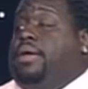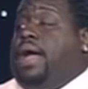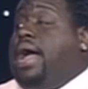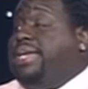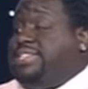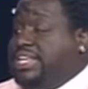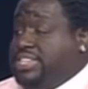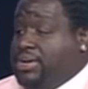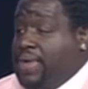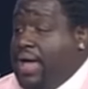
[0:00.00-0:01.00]
I ain't say
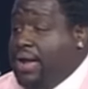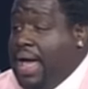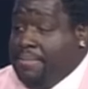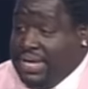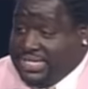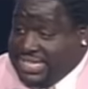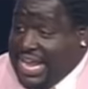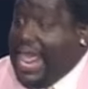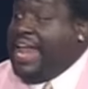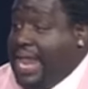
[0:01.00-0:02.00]
sit around. I mean
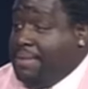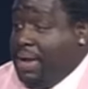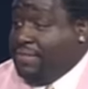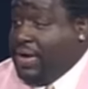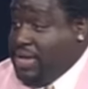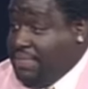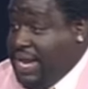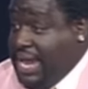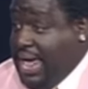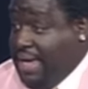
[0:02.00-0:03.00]
sat at that motherfucker. You ever
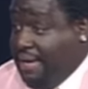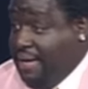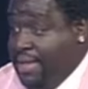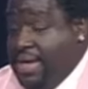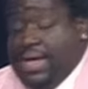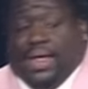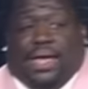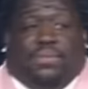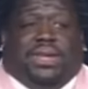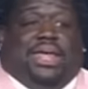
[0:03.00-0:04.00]
did that?
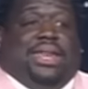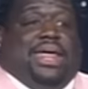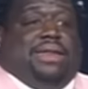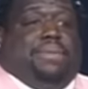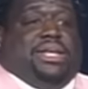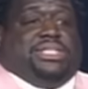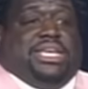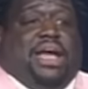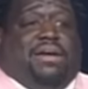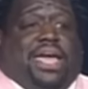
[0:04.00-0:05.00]
We did that, and the man said,
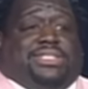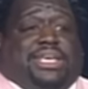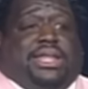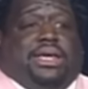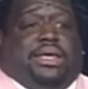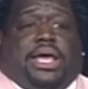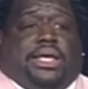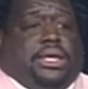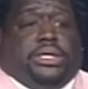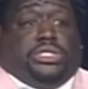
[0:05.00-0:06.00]
y'all can't sit here. He
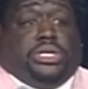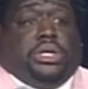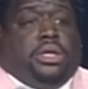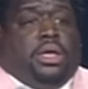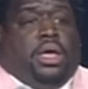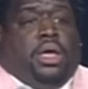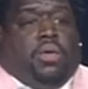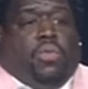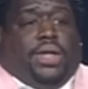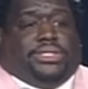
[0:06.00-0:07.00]
said,
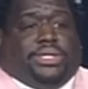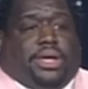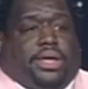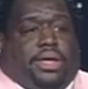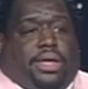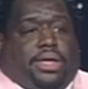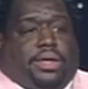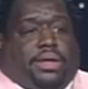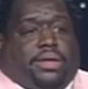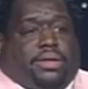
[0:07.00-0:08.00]
what the
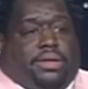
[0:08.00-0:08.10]
hell?